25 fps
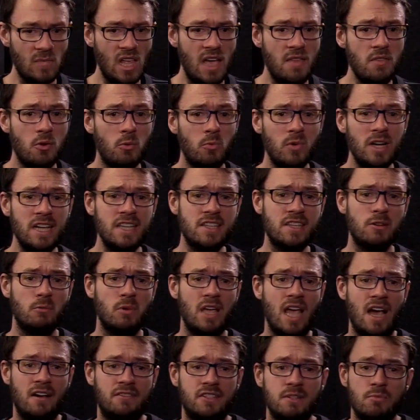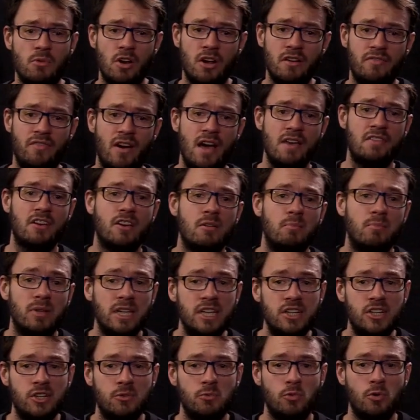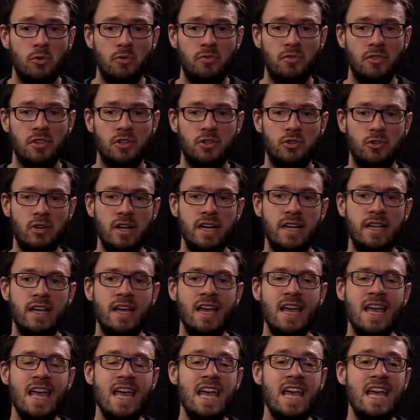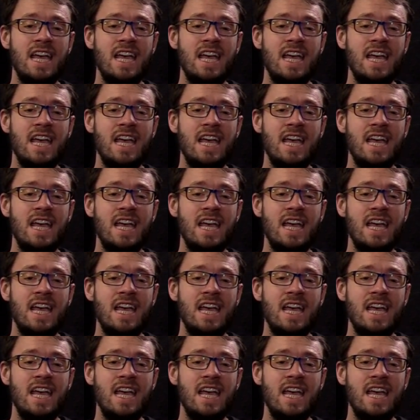And the reason we have to modify the completion rule for the tree